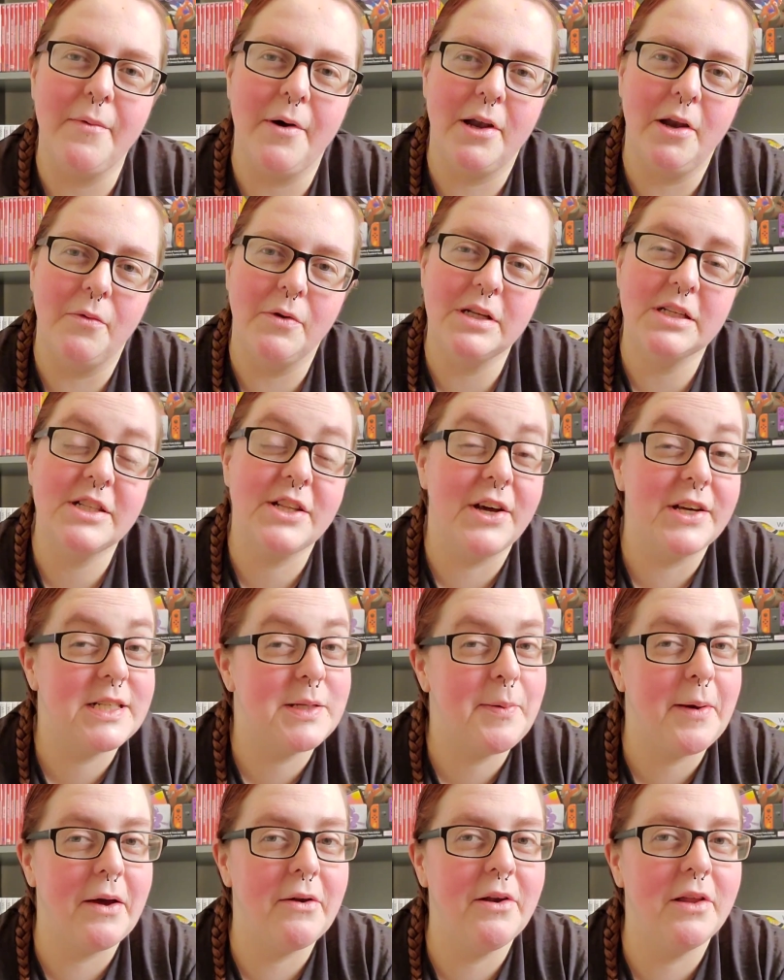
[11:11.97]
I know it's
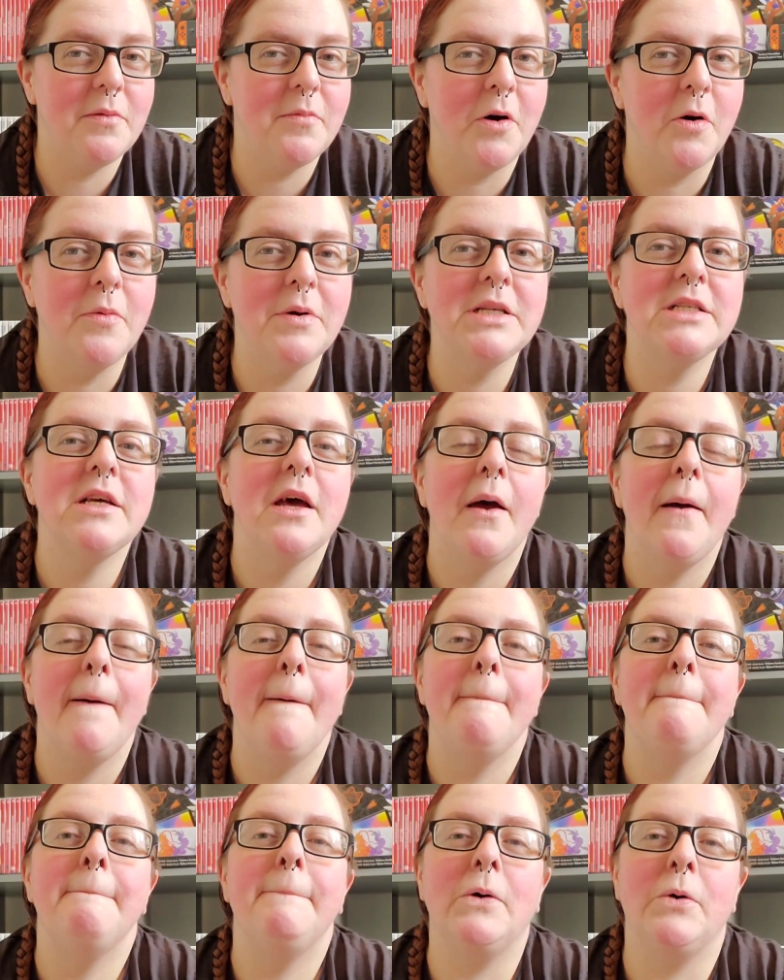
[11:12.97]
£30 at the moment,
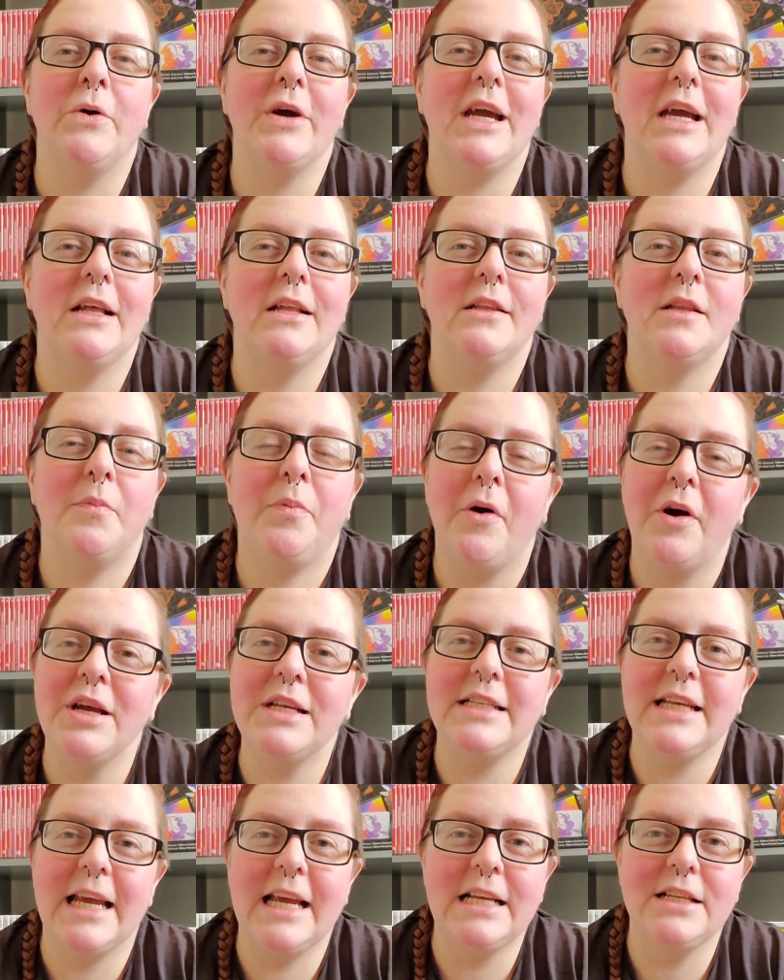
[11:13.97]
but the
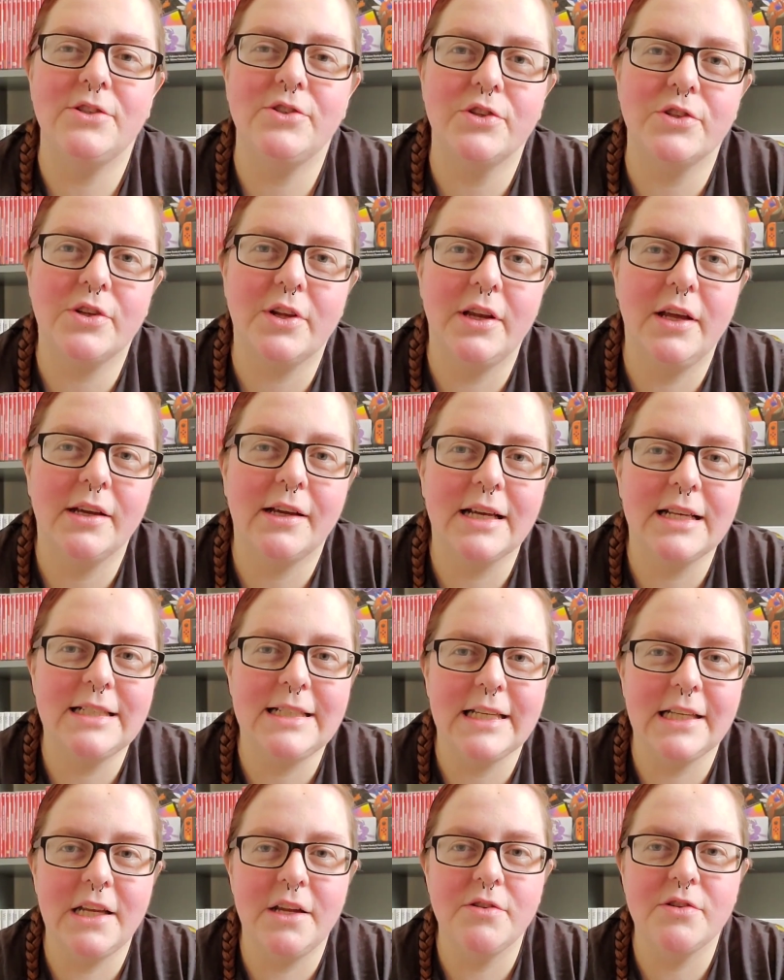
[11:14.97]
price is just going to
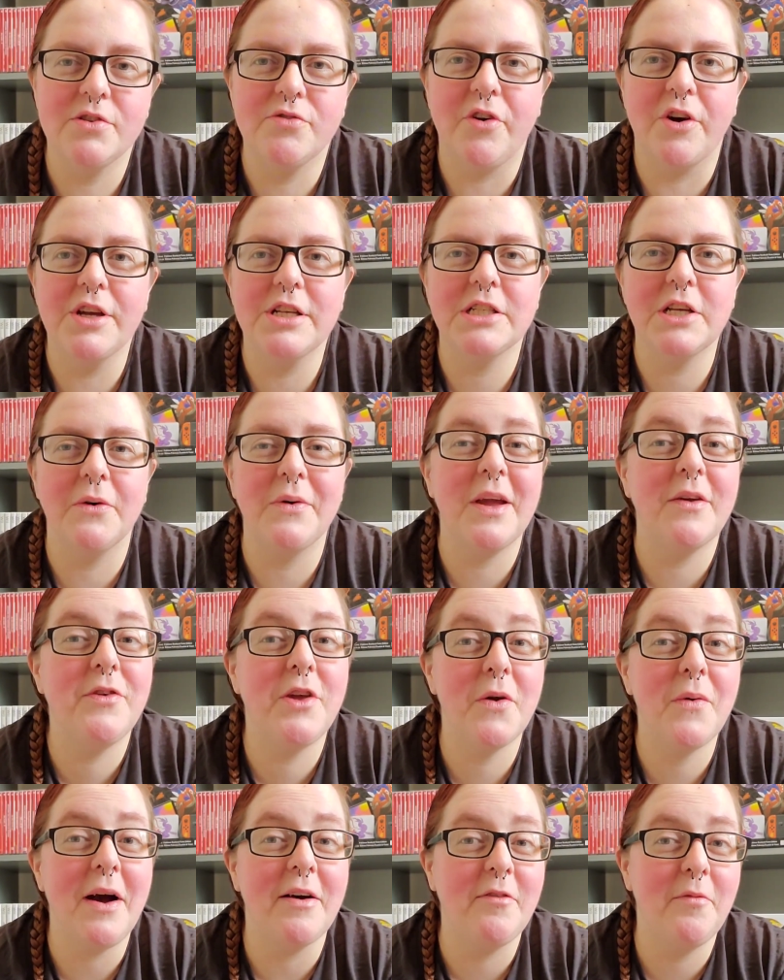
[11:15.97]
continue to rise. So if
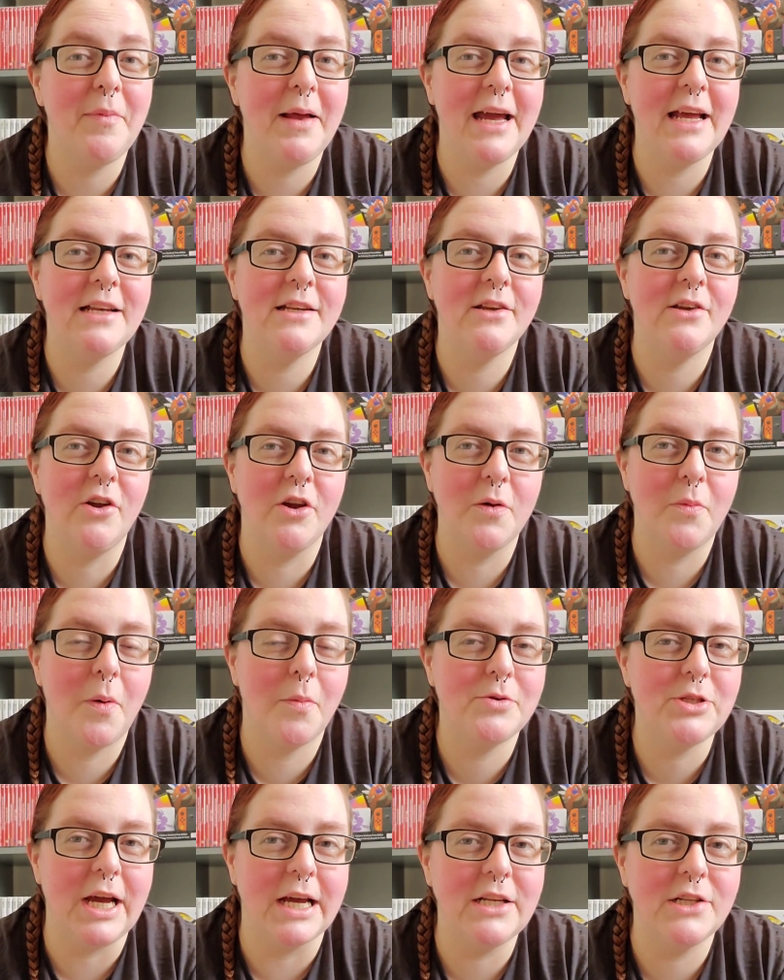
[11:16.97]
you haven't played
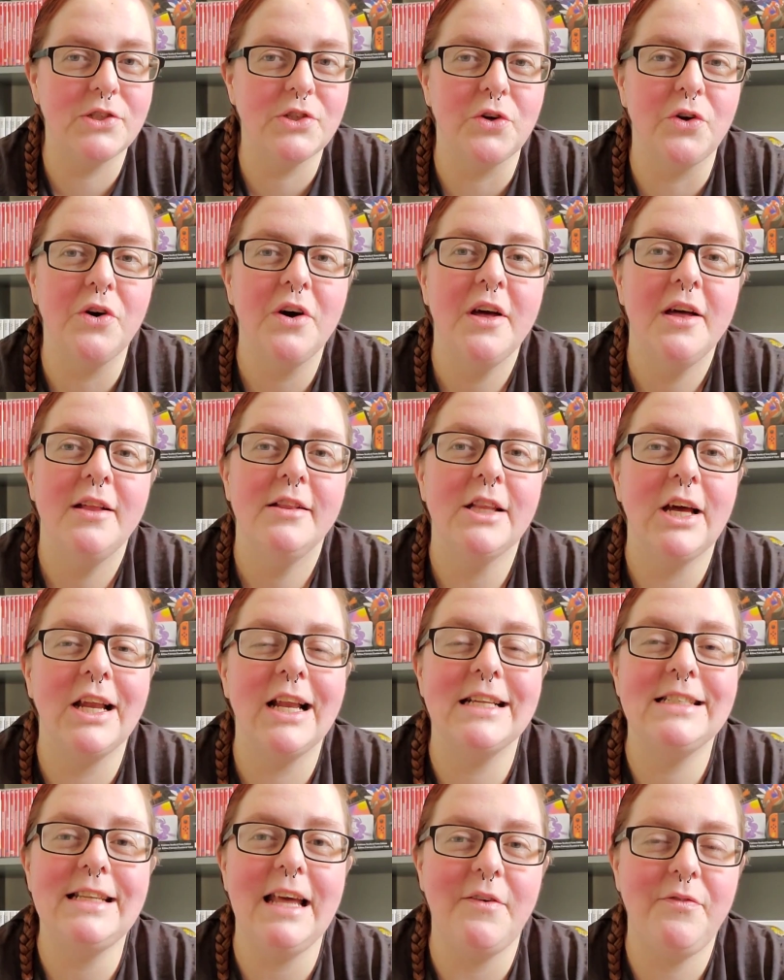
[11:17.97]
Lollipop Chainsaw, then
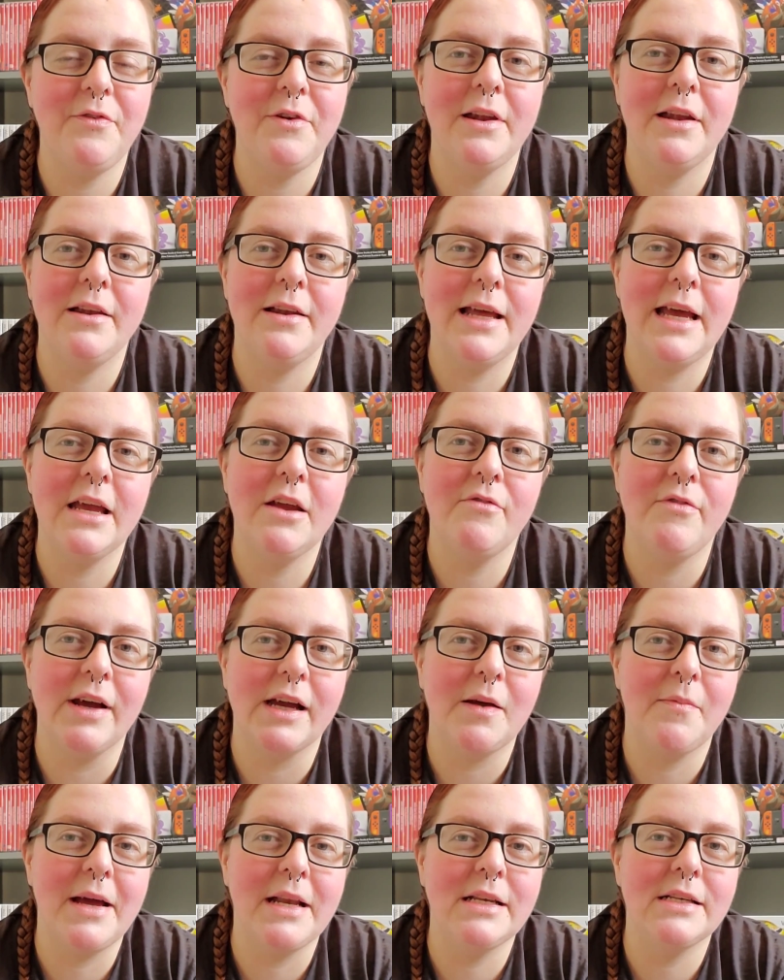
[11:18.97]
I definitely
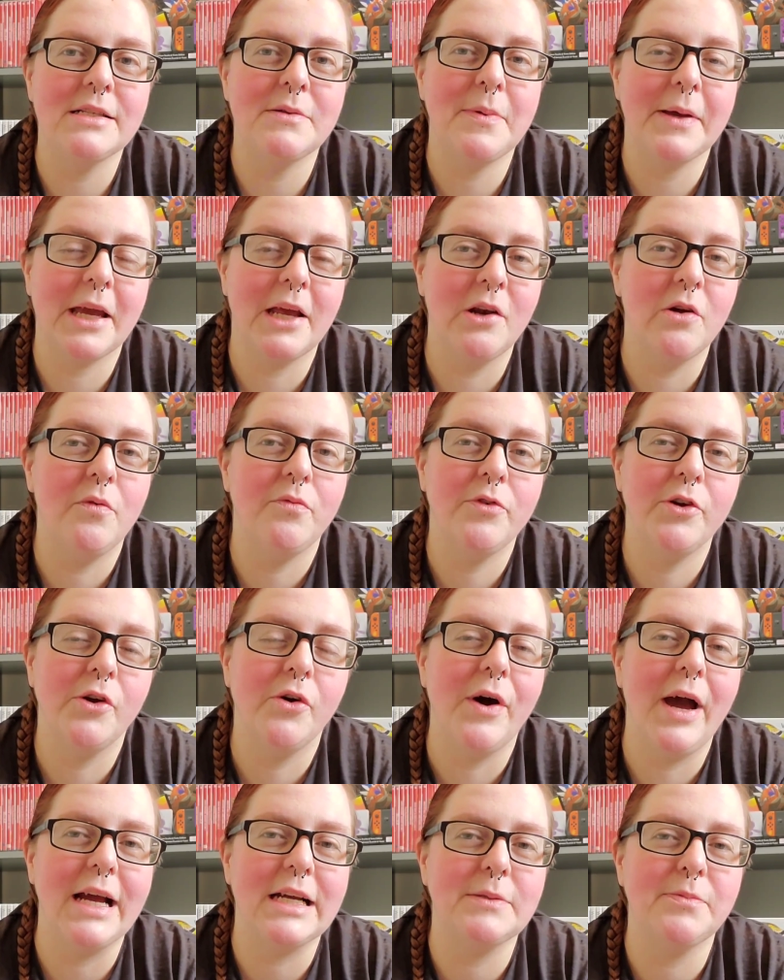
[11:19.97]
recommend picking up for
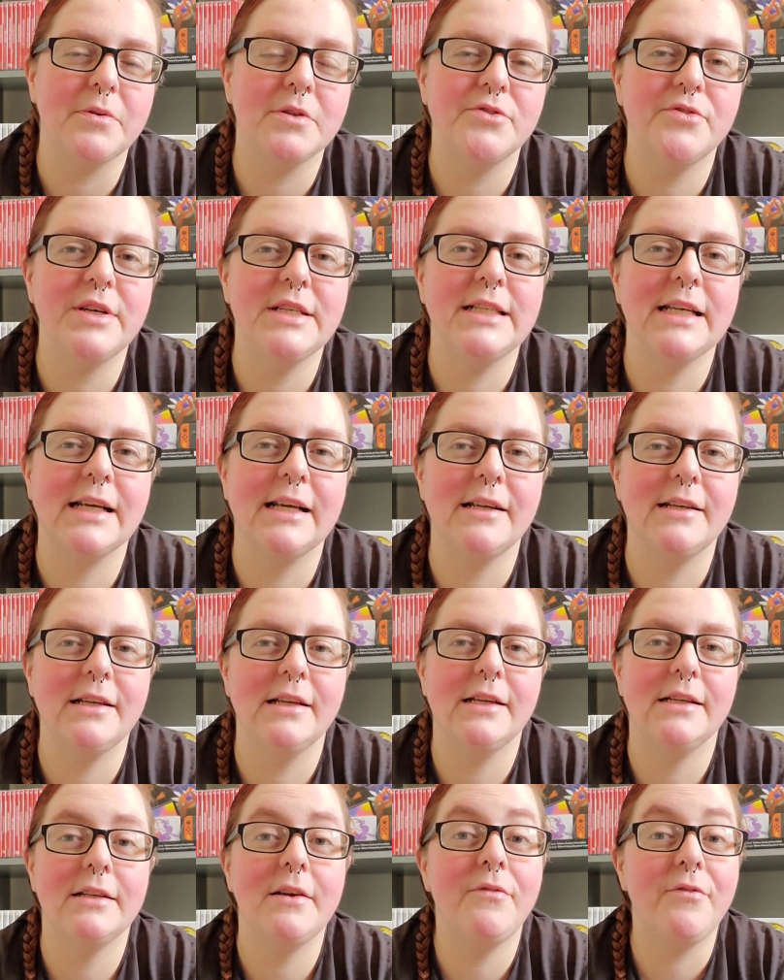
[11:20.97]
your Xbox
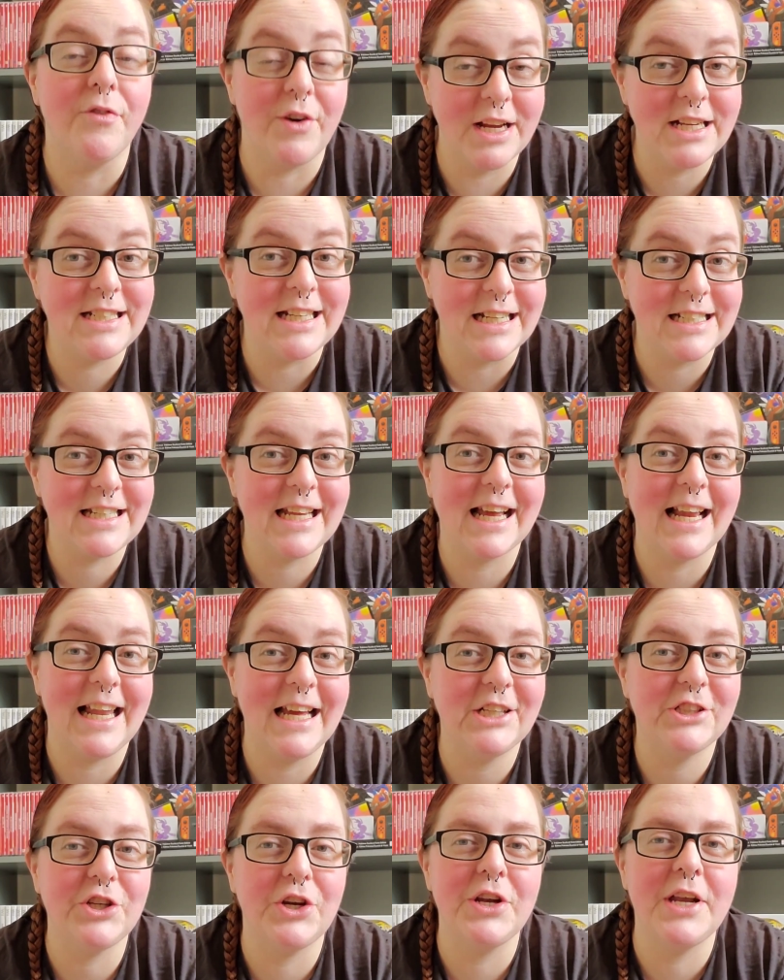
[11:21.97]
360
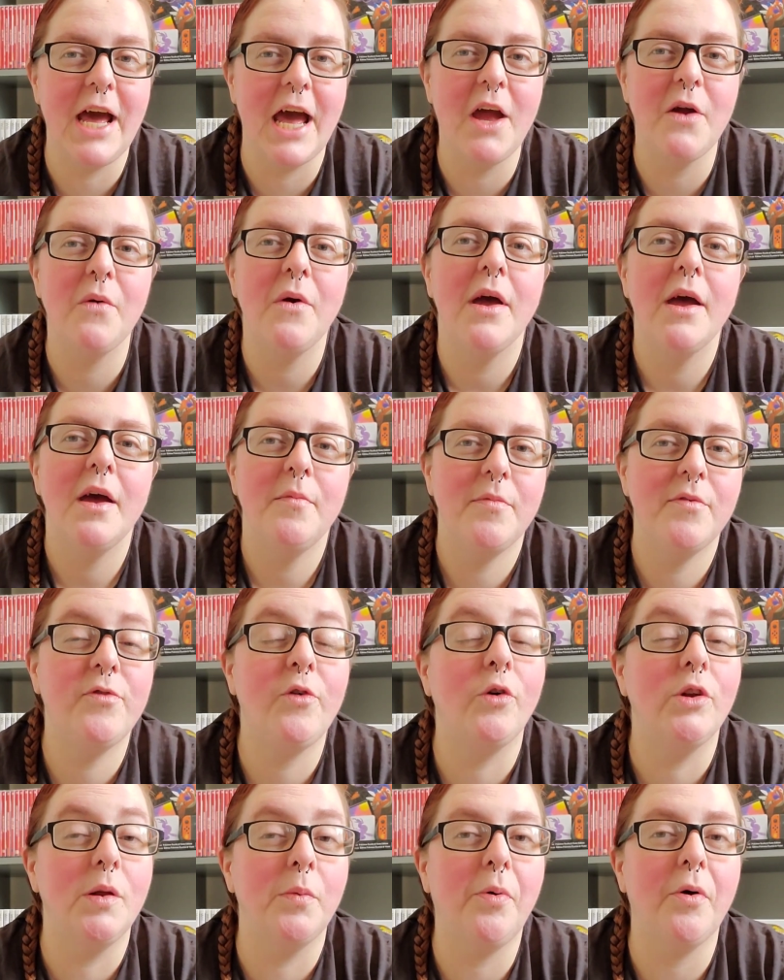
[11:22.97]
collection now
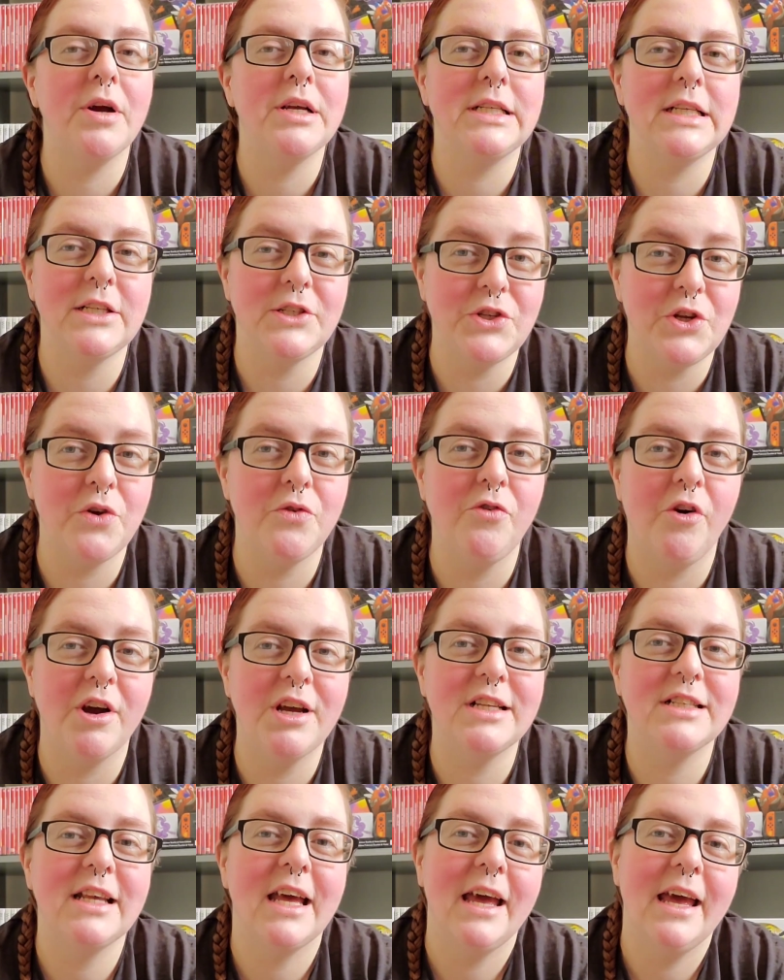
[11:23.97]
before the prices do
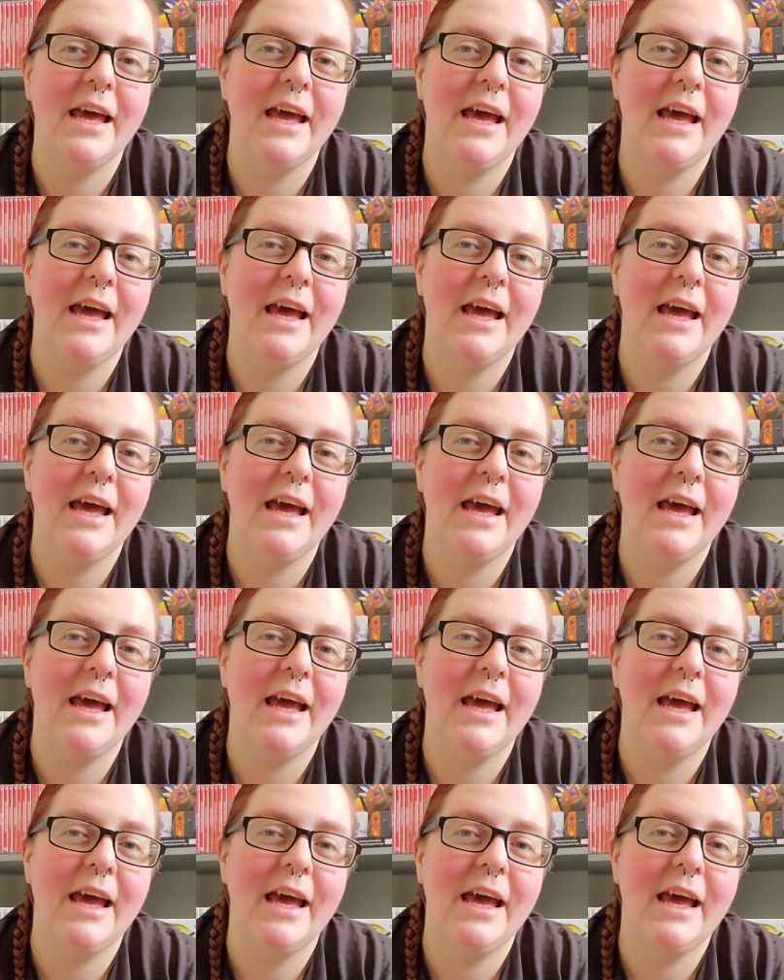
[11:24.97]
rise